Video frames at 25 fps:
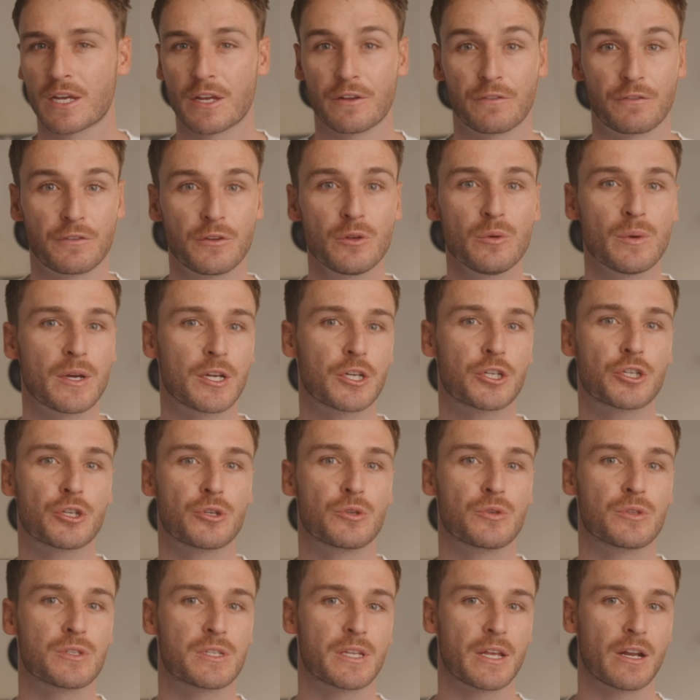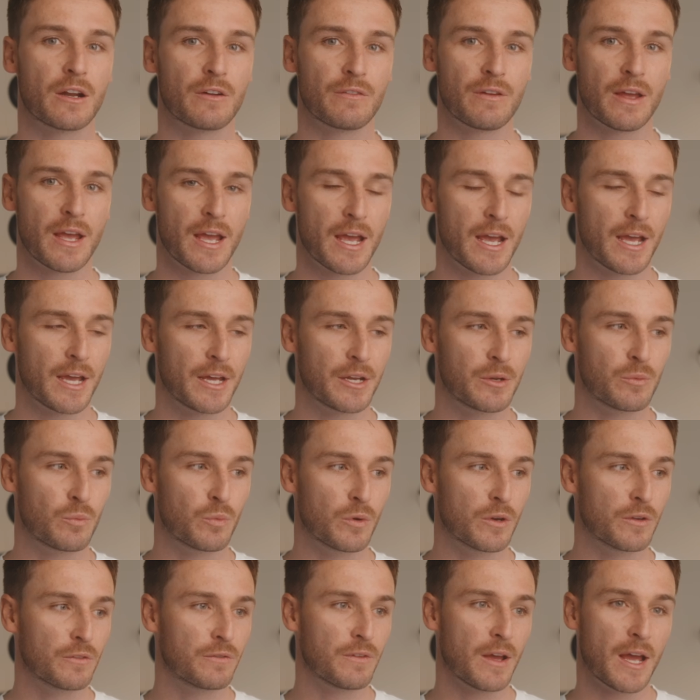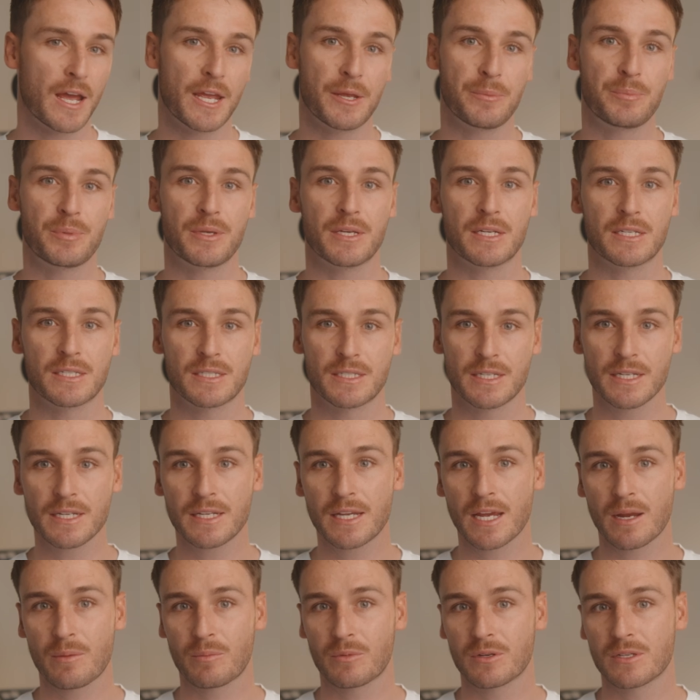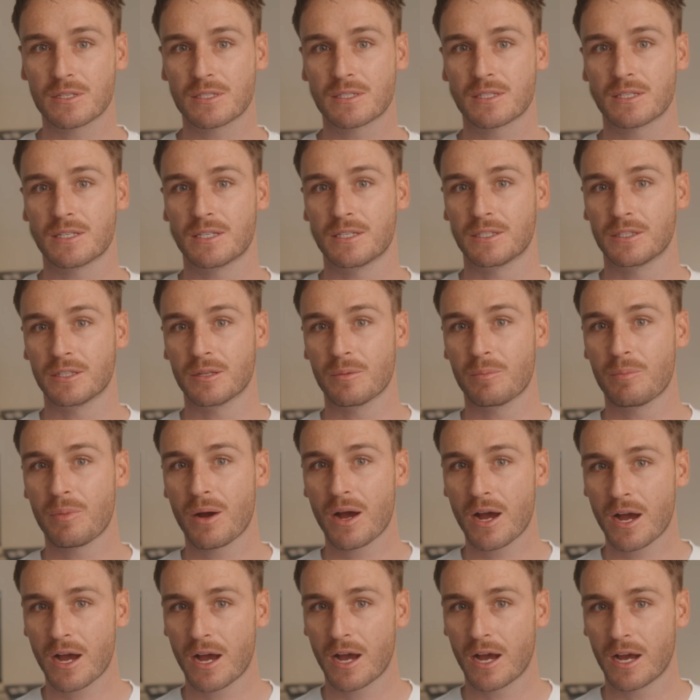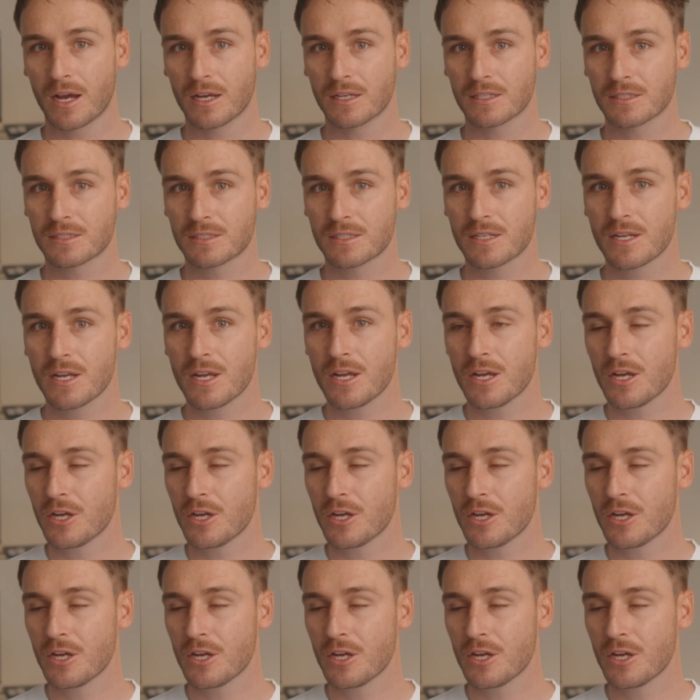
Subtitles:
a few issues that I've had with APS-C cameras in the past.